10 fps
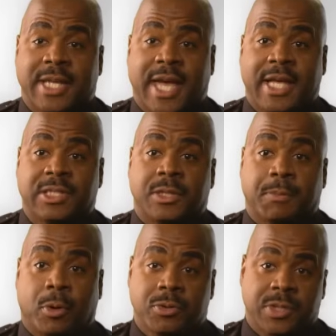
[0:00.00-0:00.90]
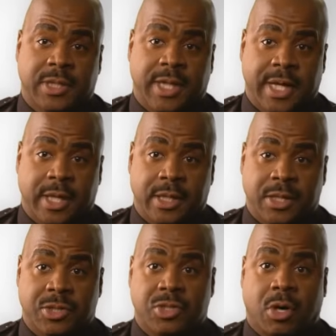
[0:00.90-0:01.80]
Has the person that
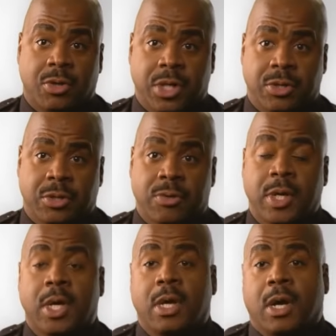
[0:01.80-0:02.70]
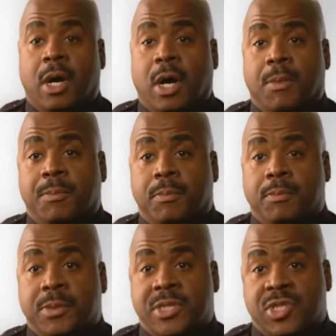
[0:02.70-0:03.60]
is stalking you
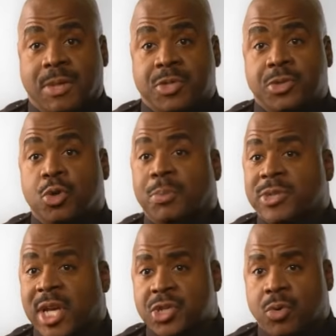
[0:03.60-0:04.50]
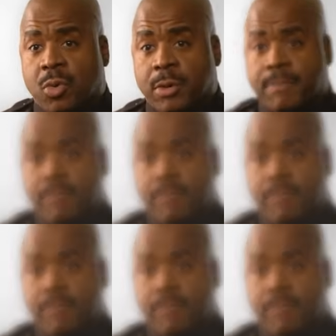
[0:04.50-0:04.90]
been subject to a protection order